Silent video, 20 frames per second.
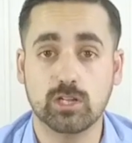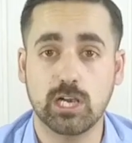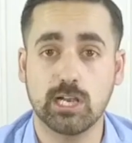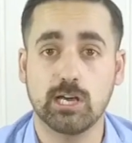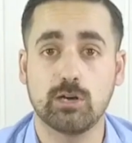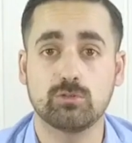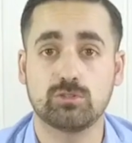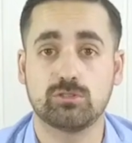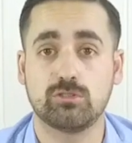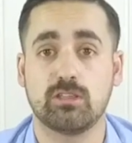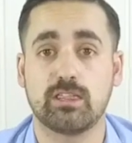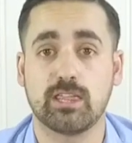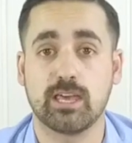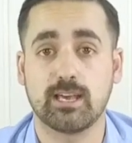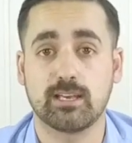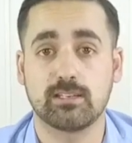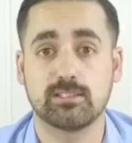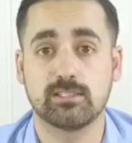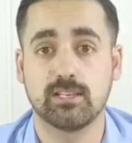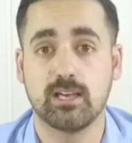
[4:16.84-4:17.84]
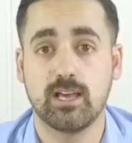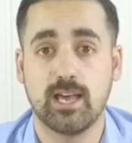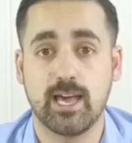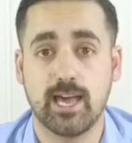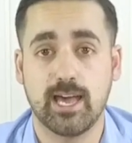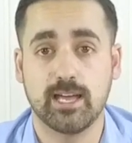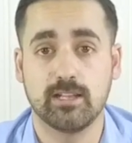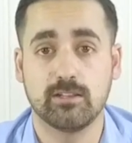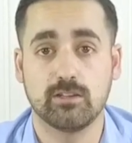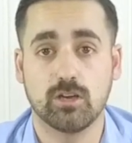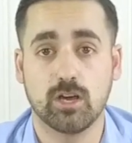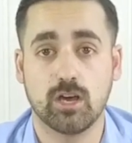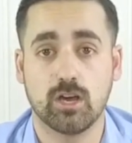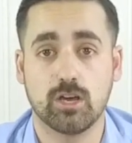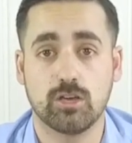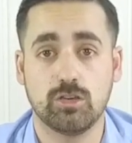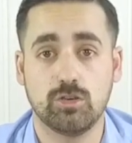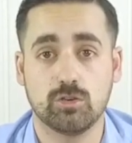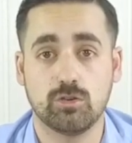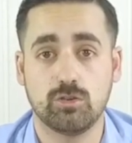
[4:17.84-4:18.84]
close to things and
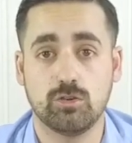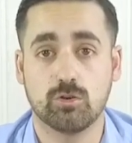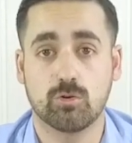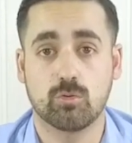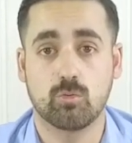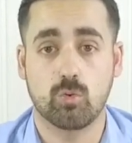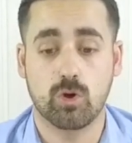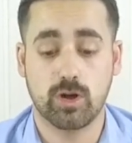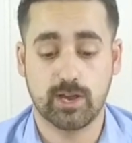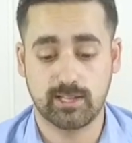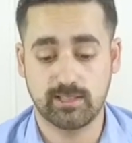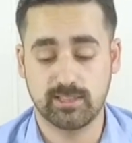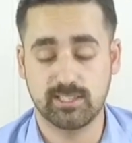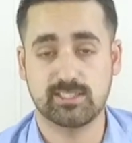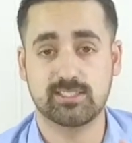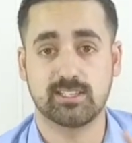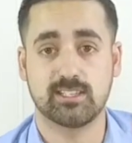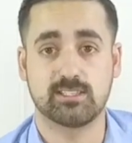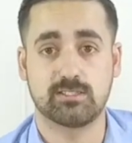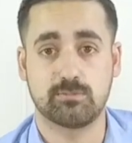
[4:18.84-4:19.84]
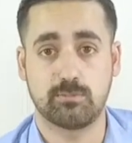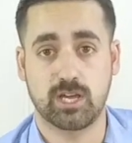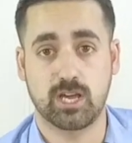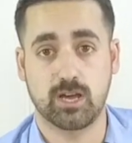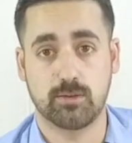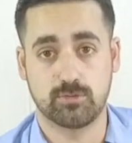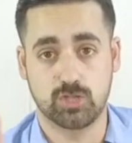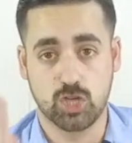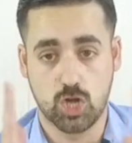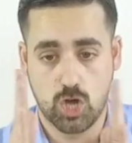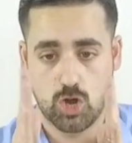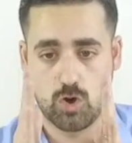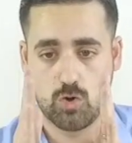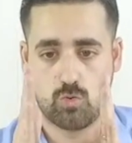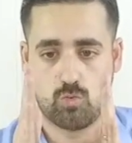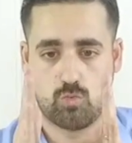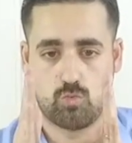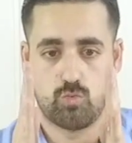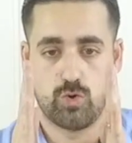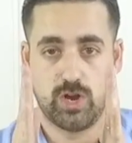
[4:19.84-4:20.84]
uh, you, your working distance becomes
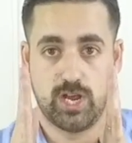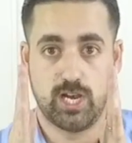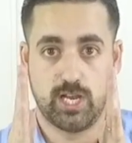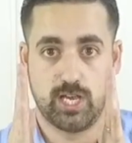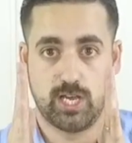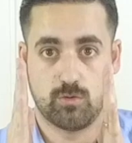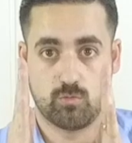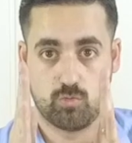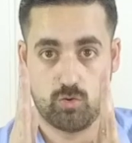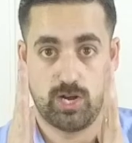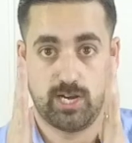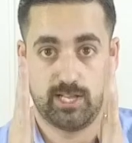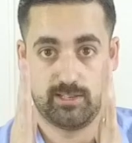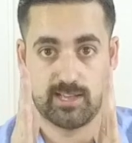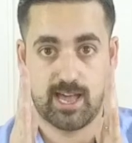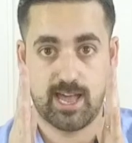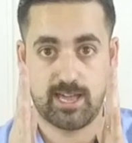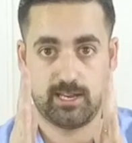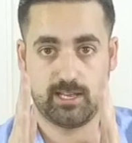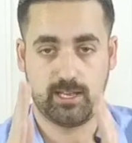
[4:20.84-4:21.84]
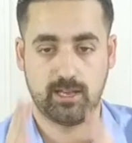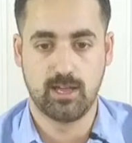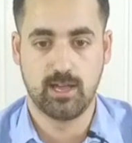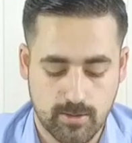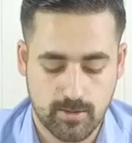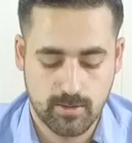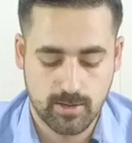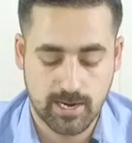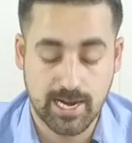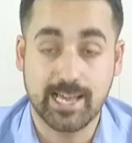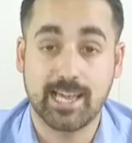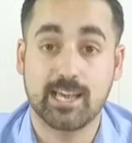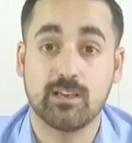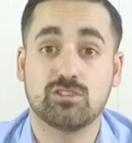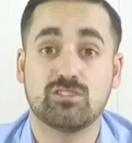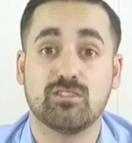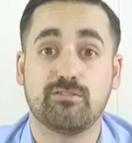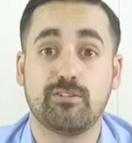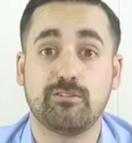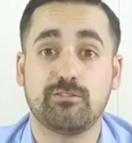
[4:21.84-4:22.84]
really, really tiny. Like I
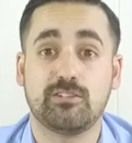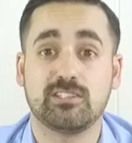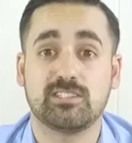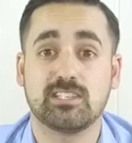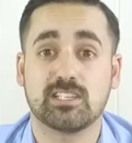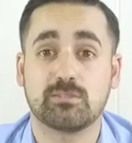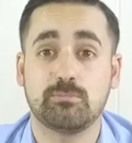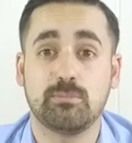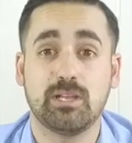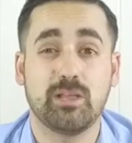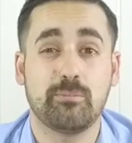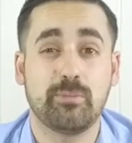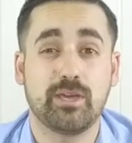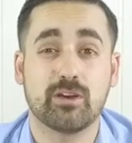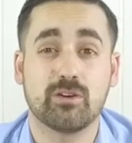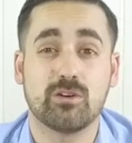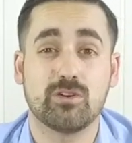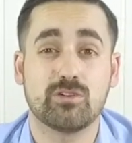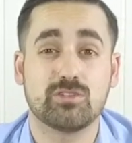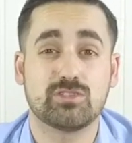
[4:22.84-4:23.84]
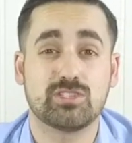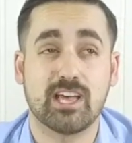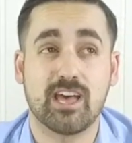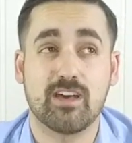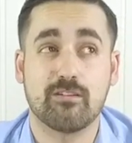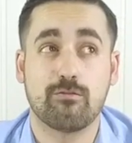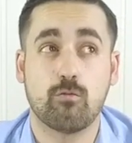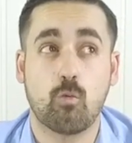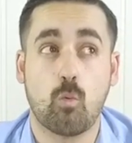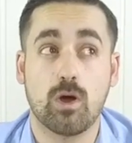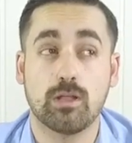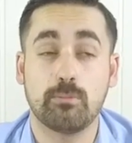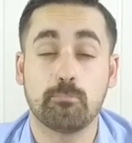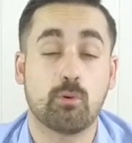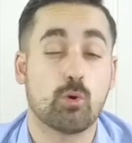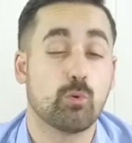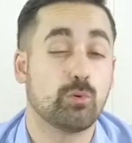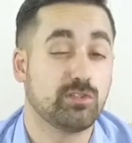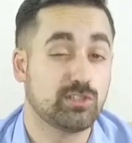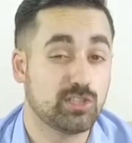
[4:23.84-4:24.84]
use the 56 millimeters
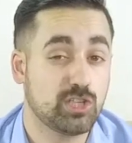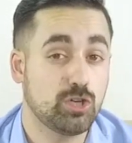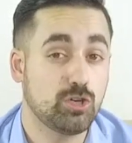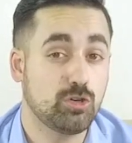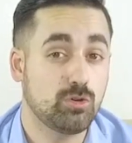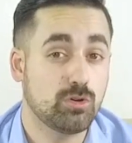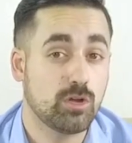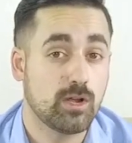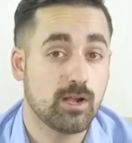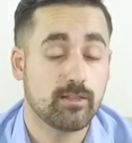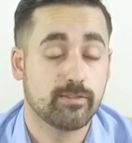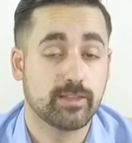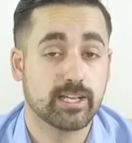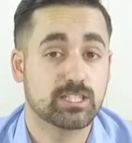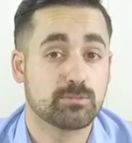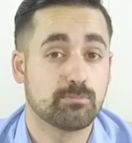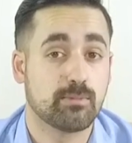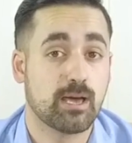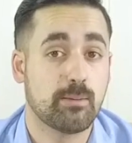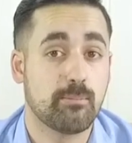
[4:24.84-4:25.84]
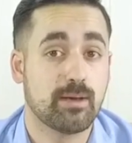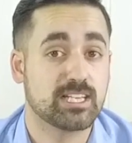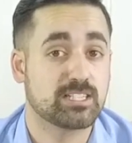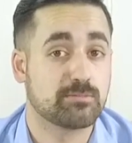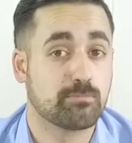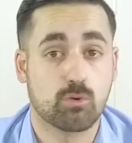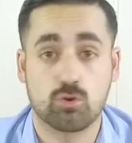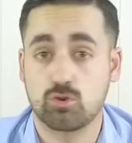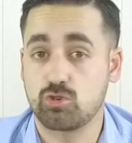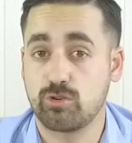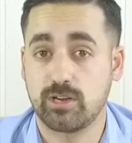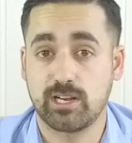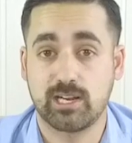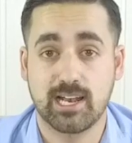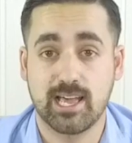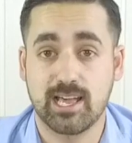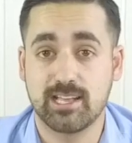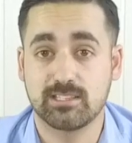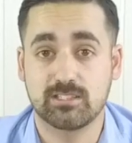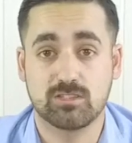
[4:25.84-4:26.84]
f1.2. That's my best portrait
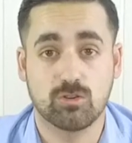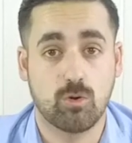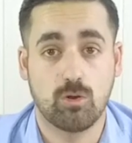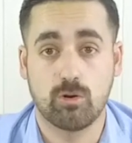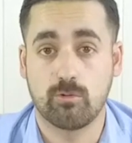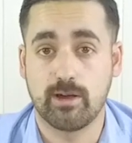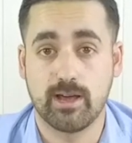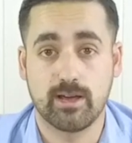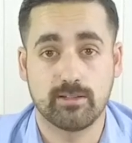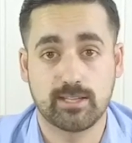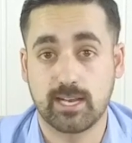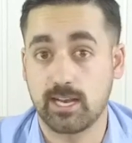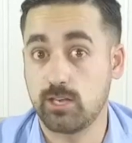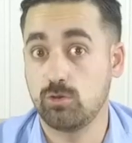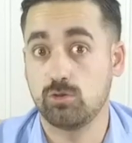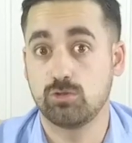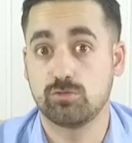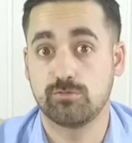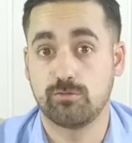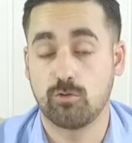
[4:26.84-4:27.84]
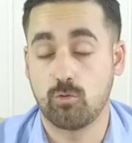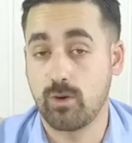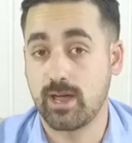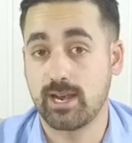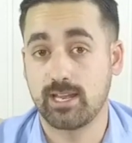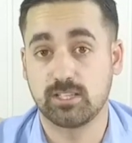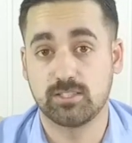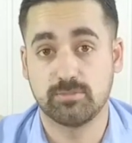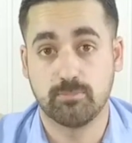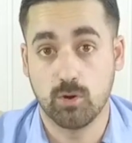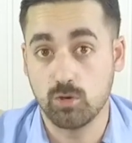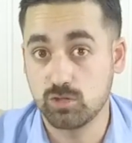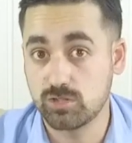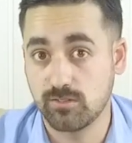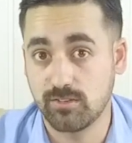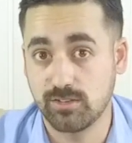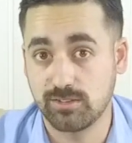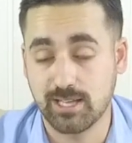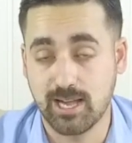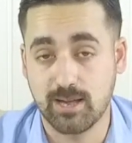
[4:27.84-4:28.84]
lens all around that I use for weddings most
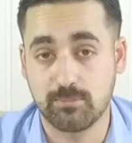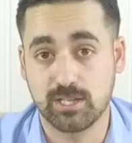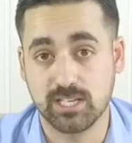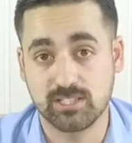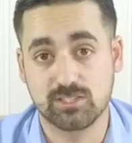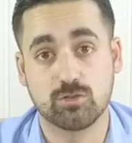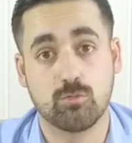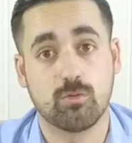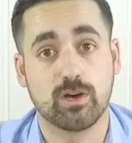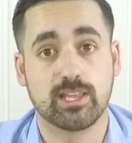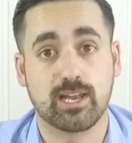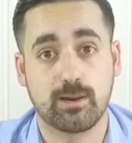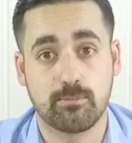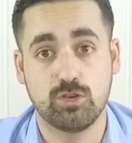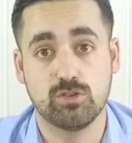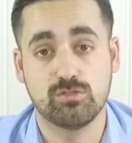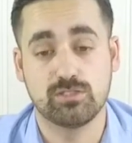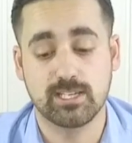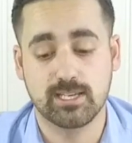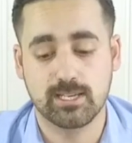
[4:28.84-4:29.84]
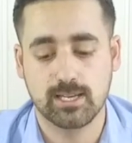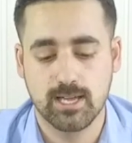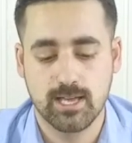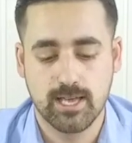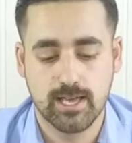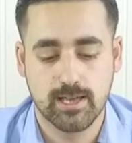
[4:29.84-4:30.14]
of the time. That's the one that I'm using.